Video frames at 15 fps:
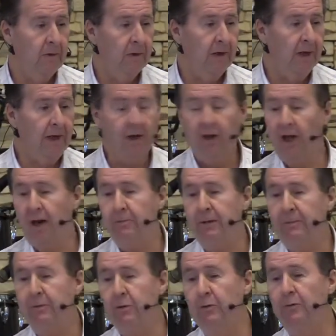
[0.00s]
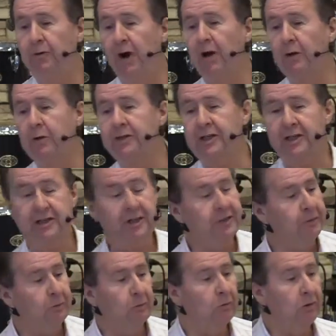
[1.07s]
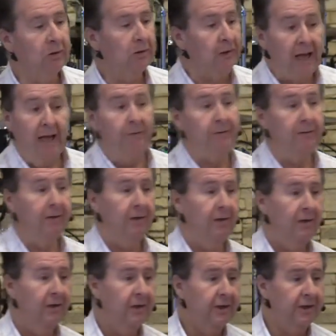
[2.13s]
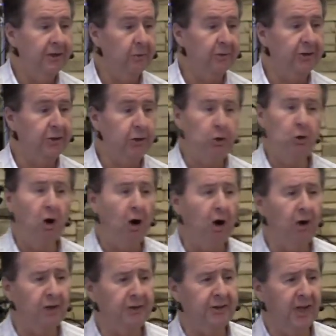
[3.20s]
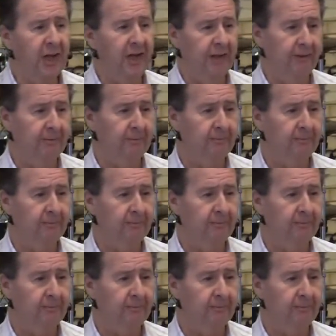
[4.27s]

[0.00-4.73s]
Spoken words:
And a lot of people who followed Jesus left because it was too hard a saying.